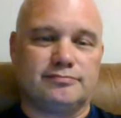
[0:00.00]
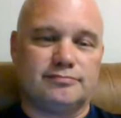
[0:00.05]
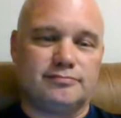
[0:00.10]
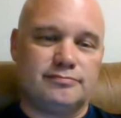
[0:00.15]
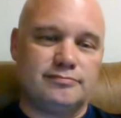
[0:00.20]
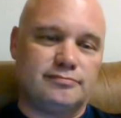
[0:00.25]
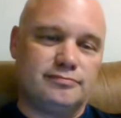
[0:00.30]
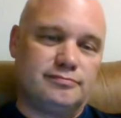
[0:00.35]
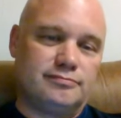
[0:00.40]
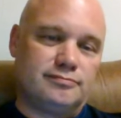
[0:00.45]

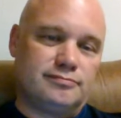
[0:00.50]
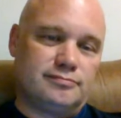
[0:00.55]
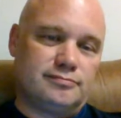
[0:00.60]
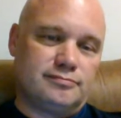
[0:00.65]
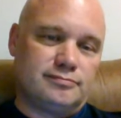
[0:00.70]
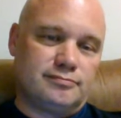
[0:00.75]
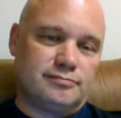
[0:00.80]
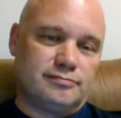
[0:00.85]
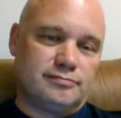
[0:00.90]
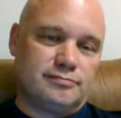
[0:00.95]

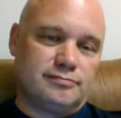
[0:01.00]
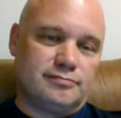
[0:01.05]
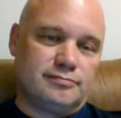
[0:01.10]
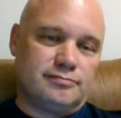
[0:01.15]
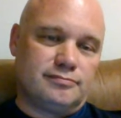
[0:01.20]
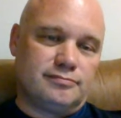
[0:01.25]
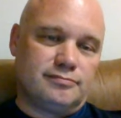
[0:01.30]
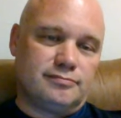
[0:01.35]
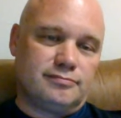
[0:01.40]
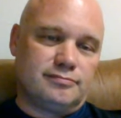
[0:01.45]

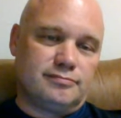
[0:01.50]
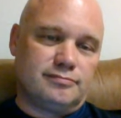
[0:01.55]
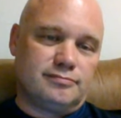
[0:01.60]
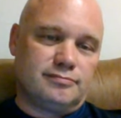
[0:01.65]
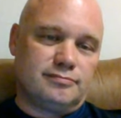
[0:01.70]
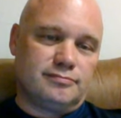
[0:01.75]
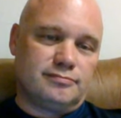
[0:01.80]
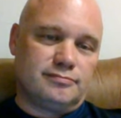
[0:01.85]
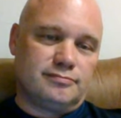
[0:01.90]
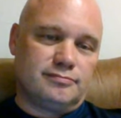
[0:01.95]

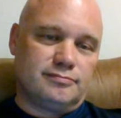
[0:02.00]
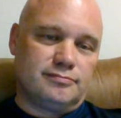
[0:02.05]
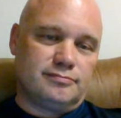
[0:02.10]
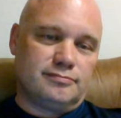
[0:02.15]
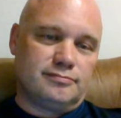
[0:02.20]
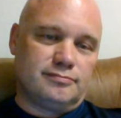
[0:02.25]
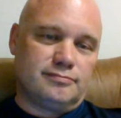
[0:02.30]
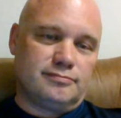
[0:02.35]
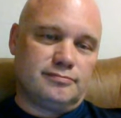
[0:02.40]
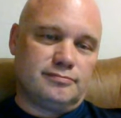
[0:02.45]

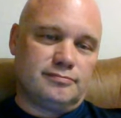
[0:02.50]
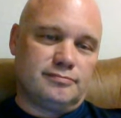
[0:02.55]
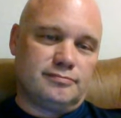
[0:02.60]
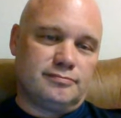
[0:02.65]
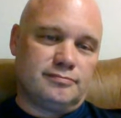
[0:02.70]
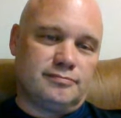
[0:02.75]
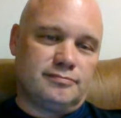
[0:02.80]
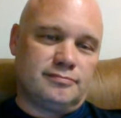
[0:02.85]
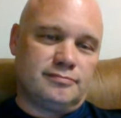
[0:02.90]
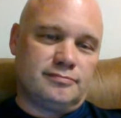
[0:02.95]

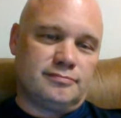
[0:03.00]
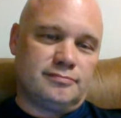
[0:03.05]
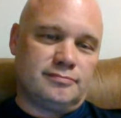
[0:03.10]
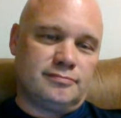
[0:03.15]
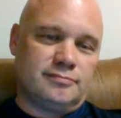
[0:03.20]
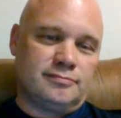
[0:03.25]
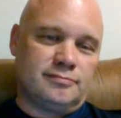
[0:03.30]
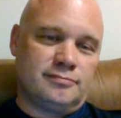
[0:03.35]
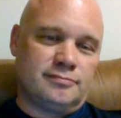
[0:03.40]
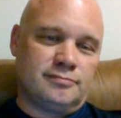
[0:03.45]

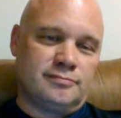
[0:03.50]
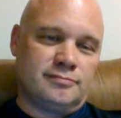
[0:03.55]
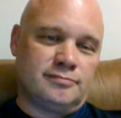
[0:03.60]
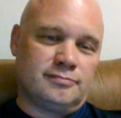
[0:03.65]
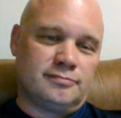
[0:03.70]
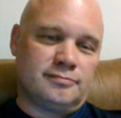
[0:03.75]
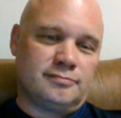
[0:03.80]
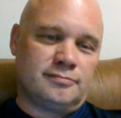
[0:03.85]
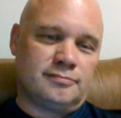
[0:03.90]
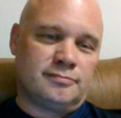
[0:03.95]

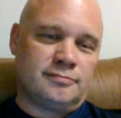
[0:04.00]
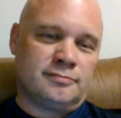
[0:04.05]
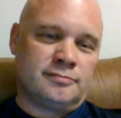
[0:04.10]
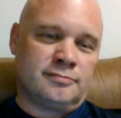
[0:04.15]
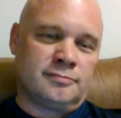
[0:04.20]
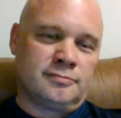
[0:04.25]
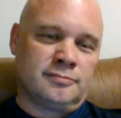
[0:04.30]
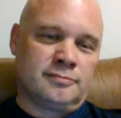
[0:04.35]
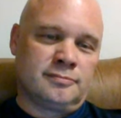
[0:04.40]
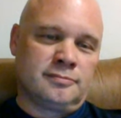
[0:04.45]

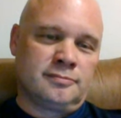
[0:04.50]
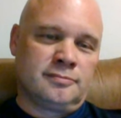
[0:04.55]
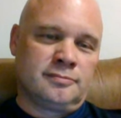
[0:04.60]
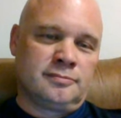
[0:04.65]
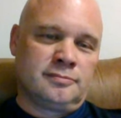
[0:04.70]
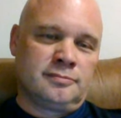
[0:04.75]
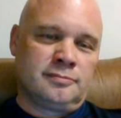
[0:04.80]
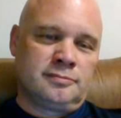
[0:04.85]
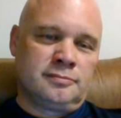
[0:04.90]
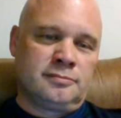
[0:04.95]

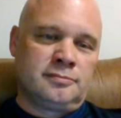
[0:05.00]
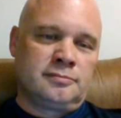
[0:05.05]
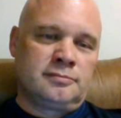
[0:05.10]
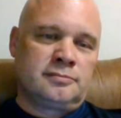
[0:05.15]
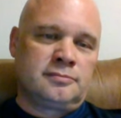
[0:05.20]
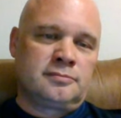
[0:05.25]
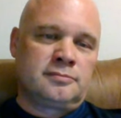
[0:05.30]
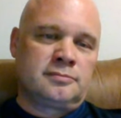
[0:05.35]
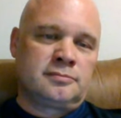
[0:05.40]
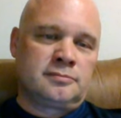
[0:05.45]

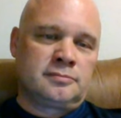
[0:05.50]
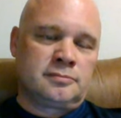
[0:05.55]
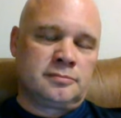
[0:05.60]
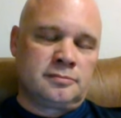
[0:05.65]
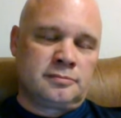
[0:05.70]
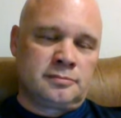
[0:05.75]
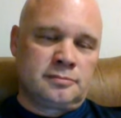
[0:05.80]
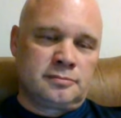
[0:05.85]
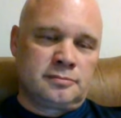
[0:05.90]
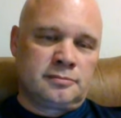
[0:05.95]

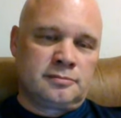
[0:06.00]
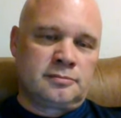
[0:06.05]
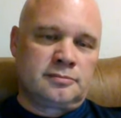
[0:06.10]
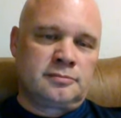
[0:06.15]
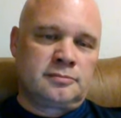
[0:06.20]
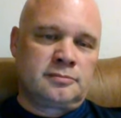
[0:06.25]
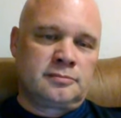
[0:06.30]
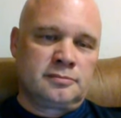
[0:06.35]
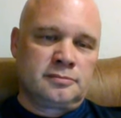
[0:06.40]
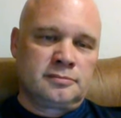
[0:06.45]

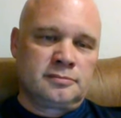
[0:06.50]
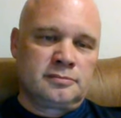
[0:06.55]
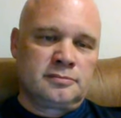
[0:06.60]
(silent)